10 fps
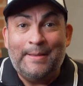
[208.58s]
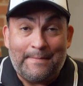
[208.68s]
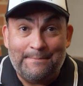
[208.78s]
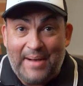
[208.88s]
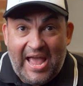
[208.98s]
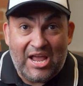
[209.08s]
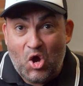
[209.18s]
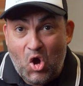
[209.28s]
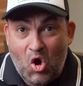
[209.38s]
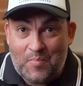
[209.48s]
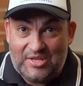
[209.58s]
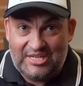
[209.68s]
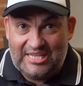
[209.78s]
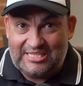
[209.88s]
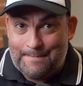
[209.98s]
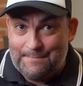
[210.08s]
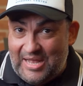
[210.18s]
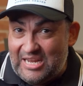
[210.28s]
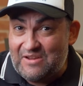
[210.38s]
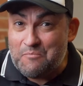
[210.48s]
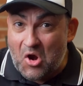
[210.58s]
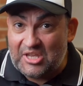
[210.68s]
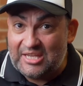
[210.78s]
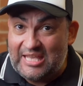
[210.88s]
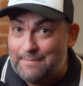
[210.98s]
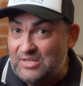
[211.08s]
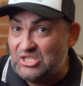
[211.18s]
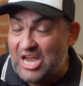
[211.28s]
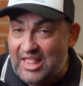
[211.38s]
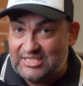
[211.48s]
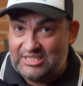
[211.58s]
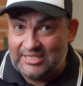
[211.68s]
Buying a home in today's competitive market can be challenging,